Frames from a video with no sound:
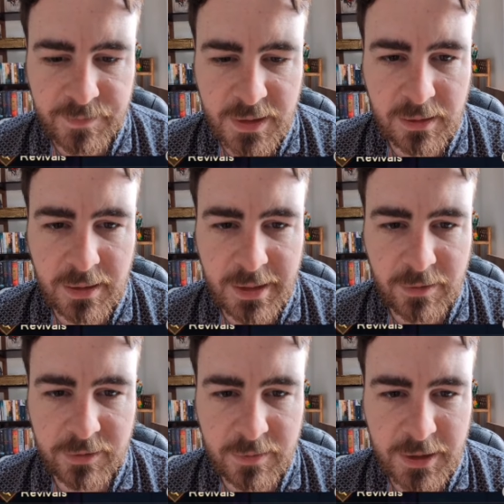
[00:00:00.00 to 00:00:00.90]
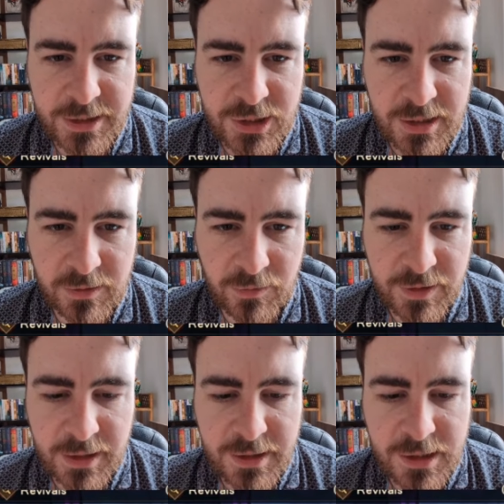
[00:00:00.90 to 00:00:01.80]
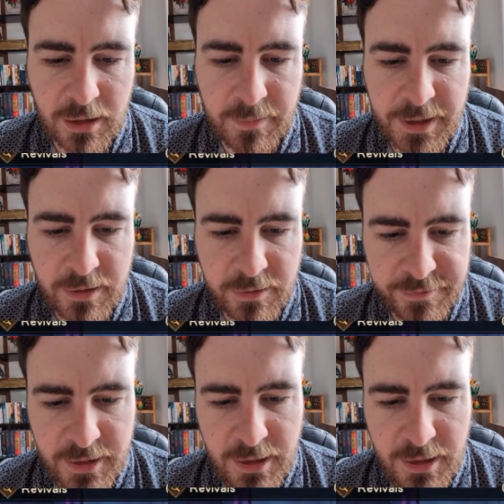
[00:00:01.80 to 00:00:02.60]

A lot healthier, but I still don't think it's going to be enough.